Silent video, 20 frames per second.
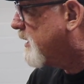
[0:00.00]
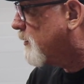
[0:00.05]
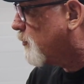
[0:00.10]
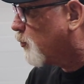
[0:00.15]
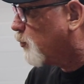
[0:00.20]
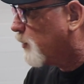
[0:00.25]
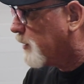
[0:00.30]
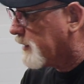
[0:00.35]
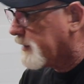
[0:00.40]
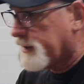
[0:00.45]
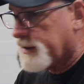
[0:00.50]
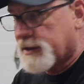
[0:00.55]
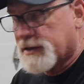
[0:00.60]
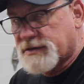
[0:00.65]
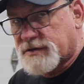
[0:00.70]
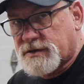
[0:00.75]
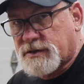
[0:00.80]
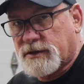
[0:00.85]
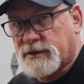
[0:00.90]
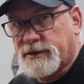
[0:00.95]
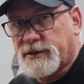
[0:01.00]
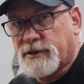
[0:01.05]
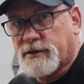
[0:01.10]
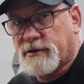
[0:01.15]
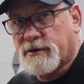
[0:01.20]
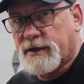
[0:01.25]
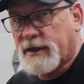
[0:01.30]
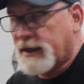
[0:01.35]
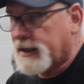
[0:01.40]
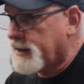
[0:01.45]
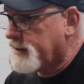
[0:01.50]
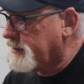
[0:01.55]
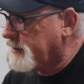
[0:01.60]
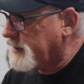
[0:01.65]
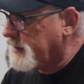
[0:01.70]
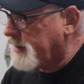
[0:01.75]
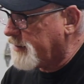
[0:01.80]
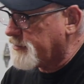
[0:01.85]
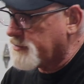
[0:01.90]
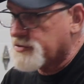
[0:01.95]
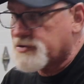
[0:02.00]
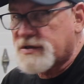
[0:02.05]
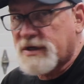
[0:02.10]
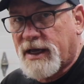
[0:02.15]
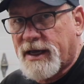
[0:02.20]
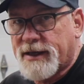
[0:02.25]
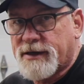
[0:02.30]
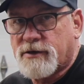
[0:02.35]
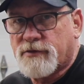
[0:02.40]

it really is clear, and the other side